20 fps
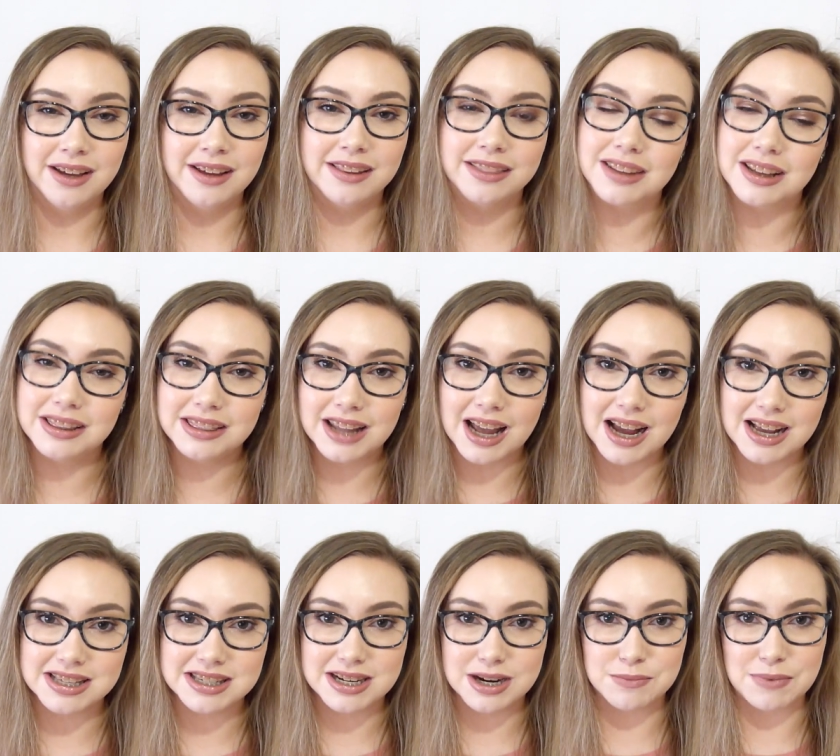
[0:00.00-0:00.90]
The
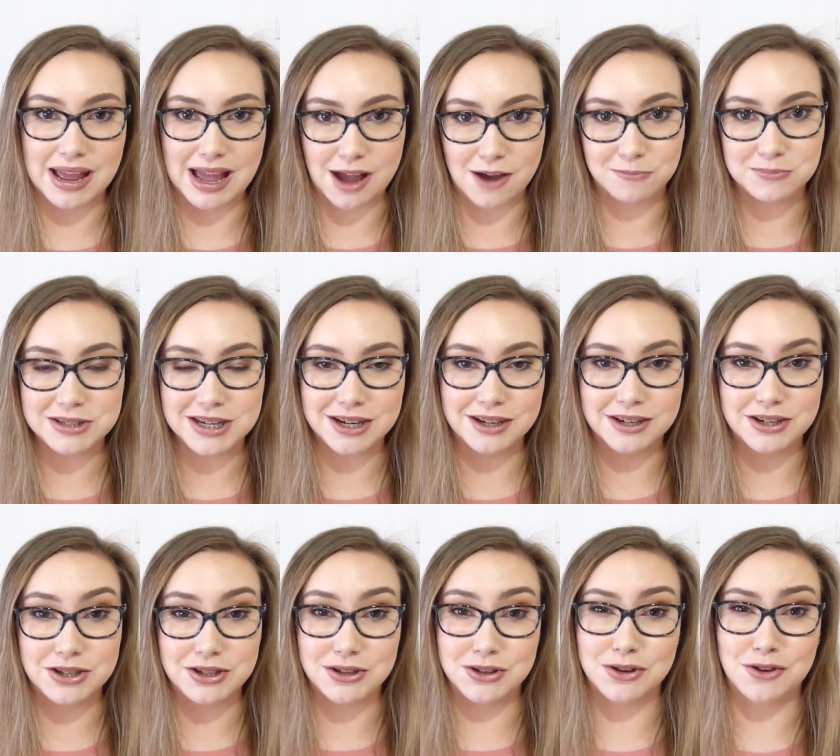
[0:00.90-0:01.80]
last time I
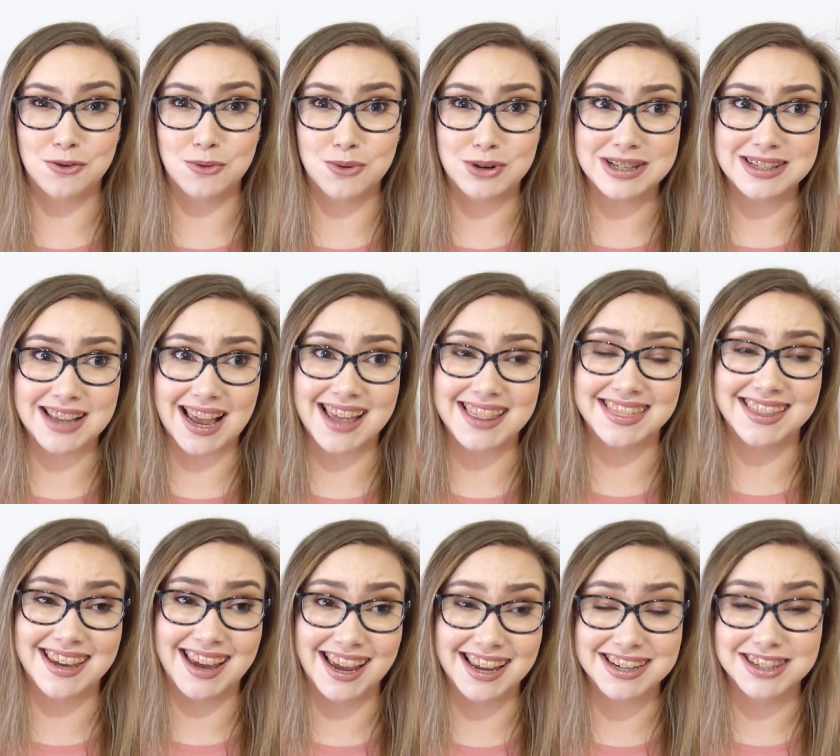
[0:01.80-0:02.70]
updated you was at
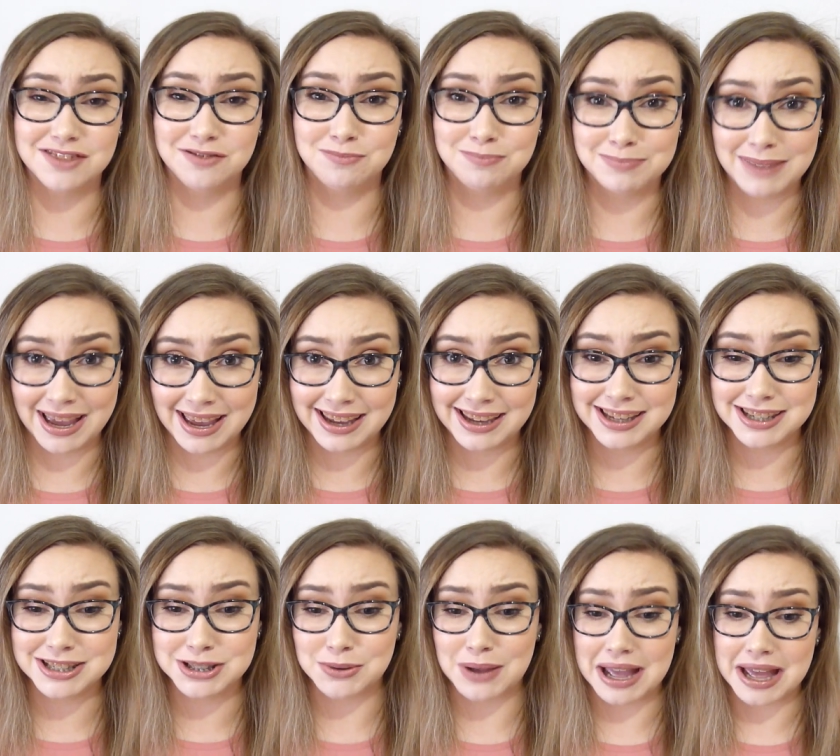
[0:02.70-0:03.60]
the end of May,
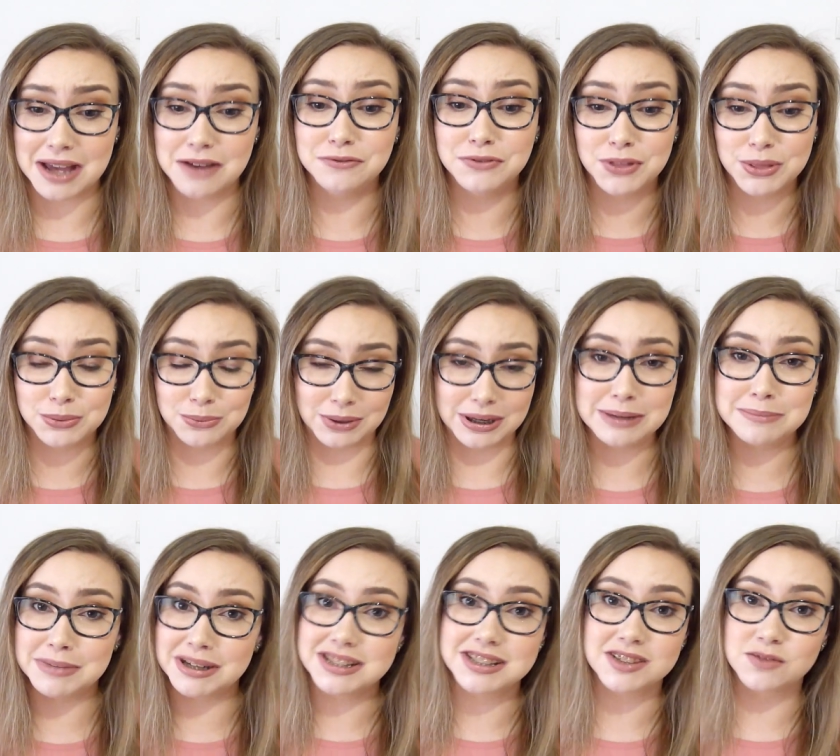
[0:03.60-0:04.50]
so I have 3
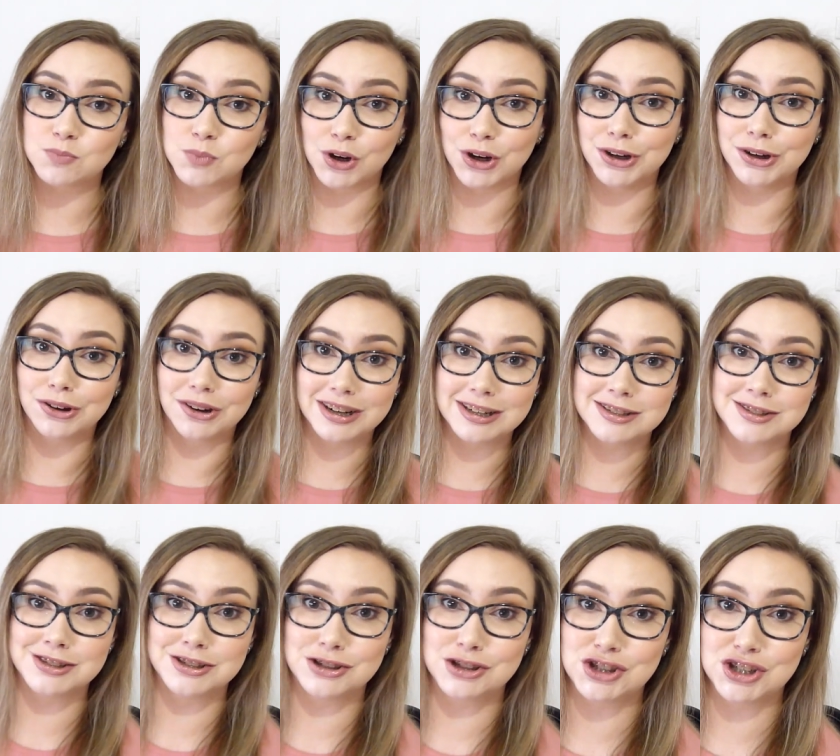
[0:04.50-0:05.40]
months of
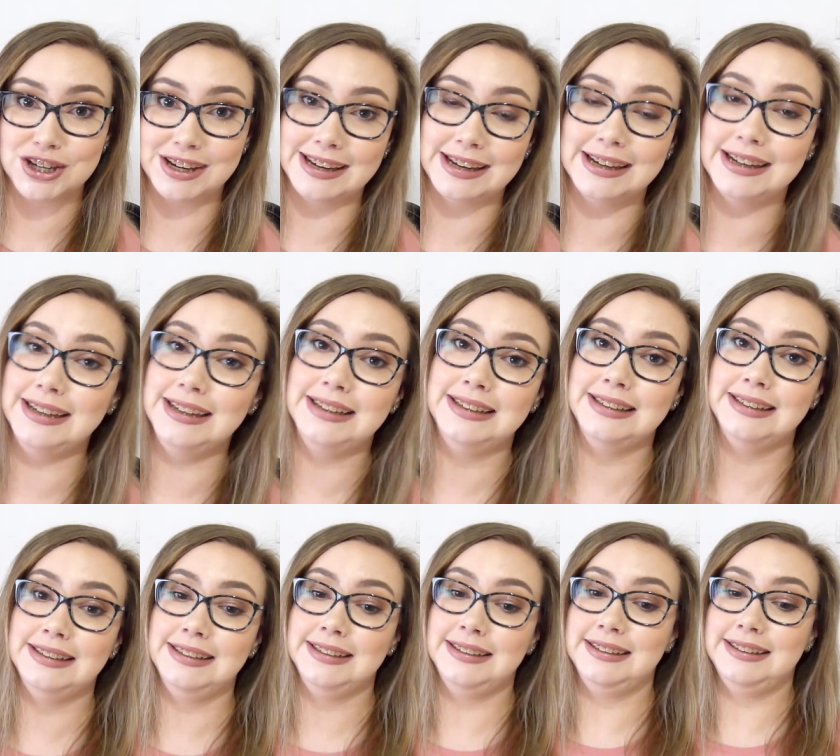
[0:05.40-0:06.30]
progress to share.
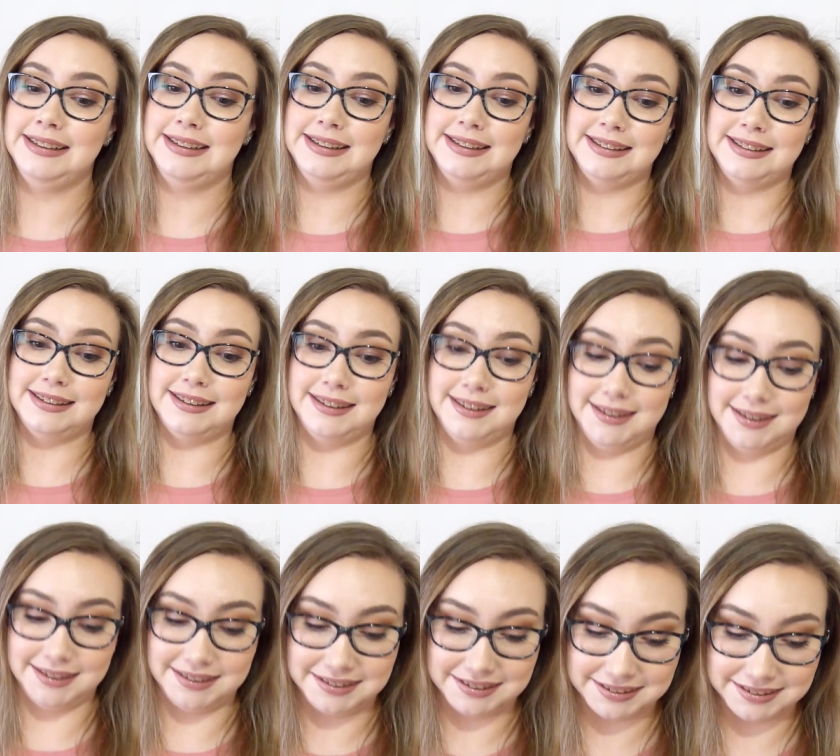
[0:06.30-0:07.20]

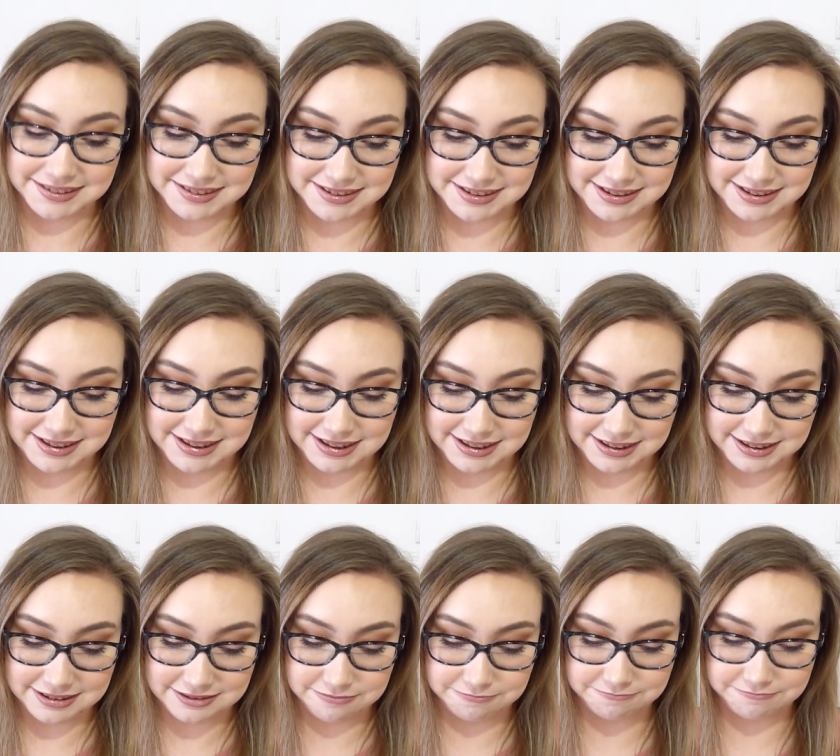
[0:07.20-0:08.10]
And
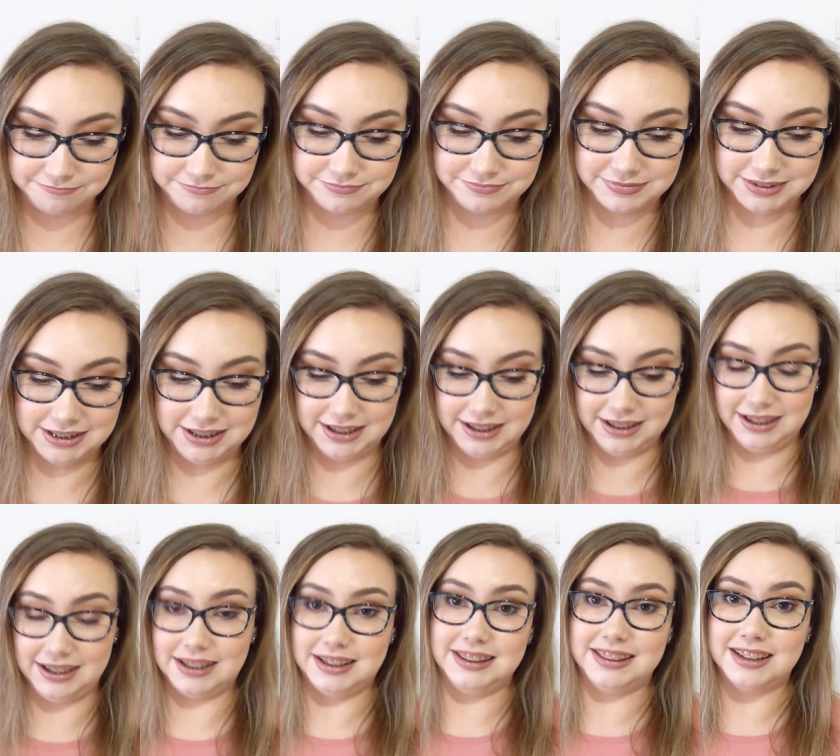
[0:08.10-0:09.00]

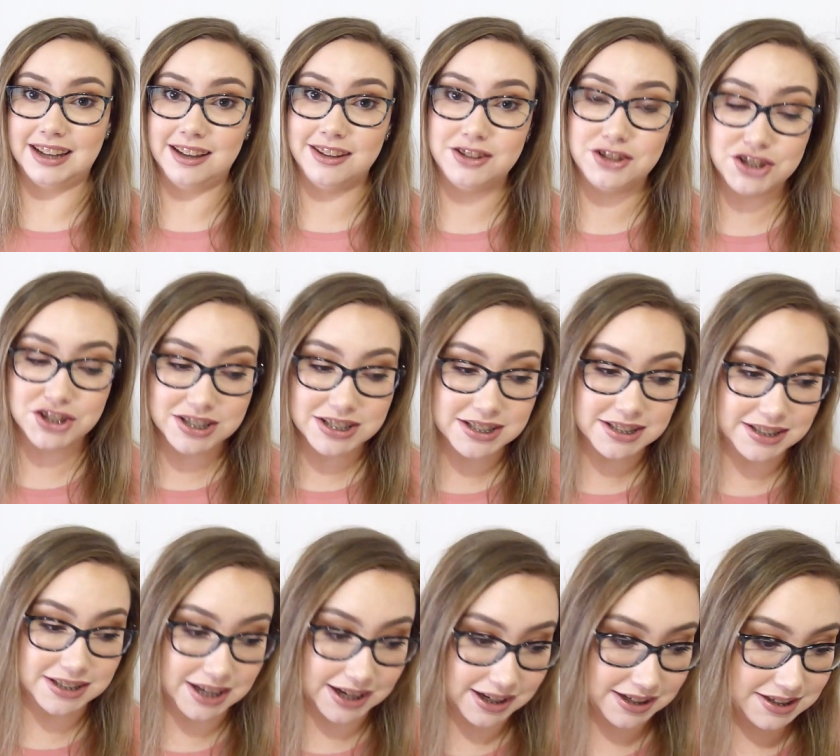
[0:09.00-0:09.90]
yeah, let's just
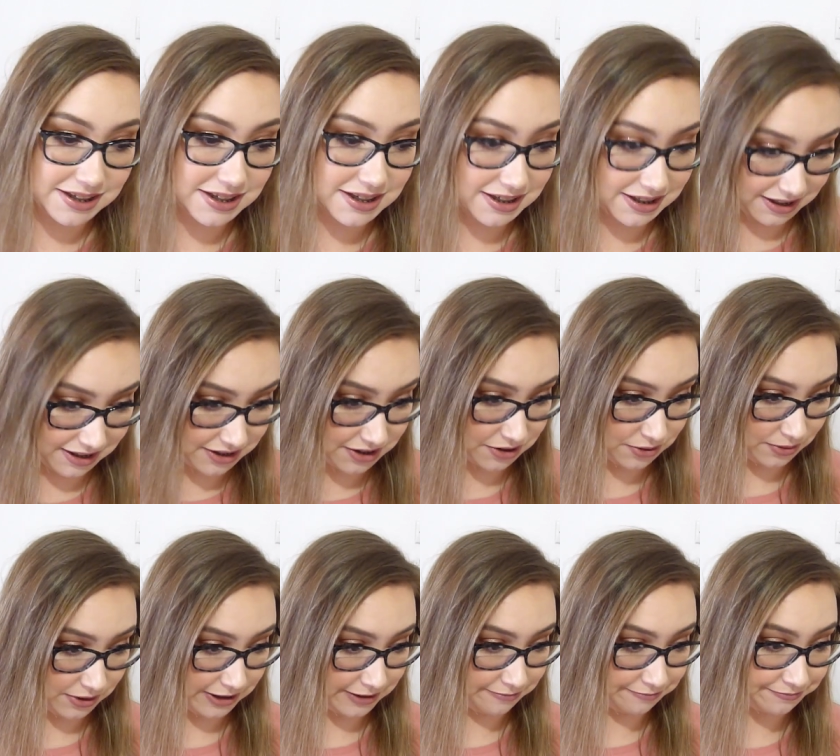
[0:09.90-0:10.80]
get into
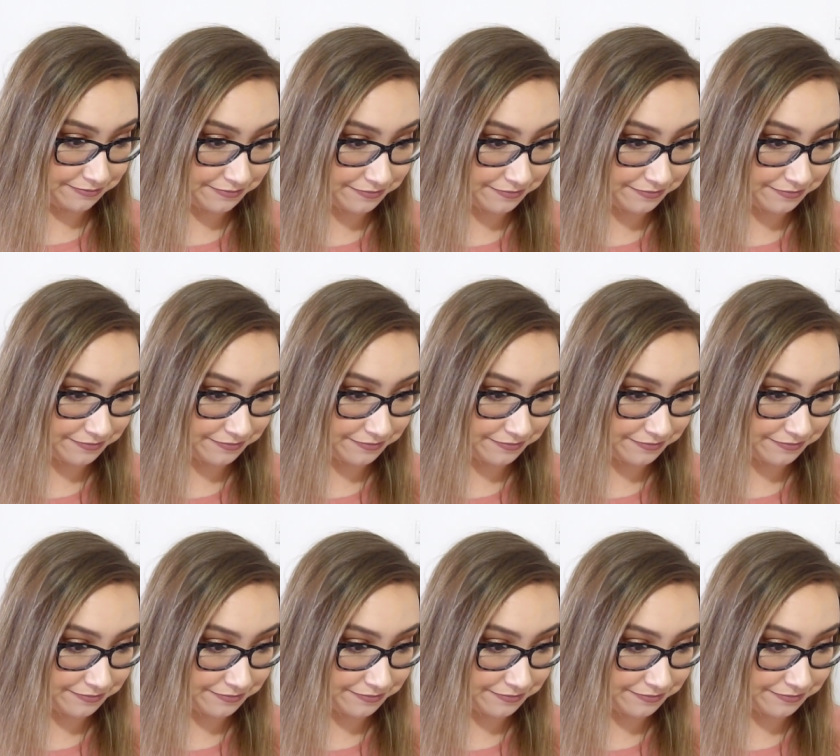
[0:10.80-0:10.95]
it.